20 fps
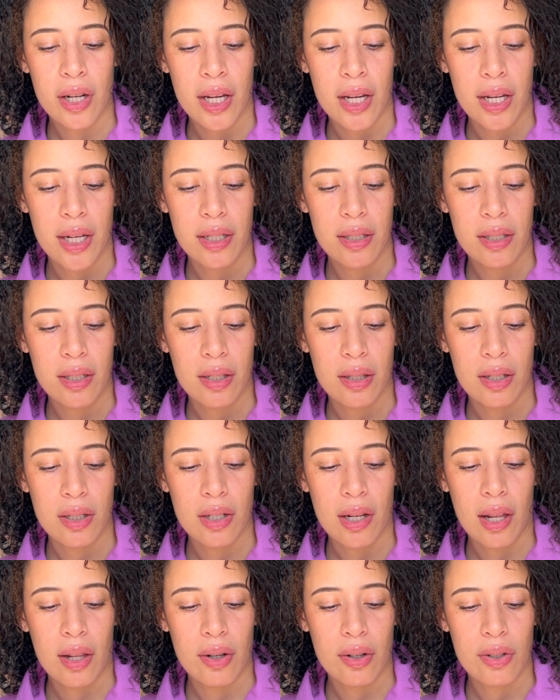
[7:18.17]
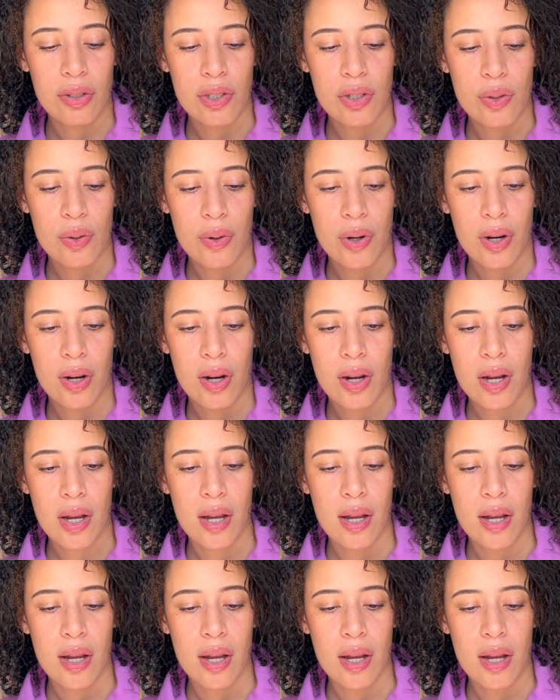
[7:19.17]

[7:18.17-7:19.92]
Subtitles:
at the dollar store.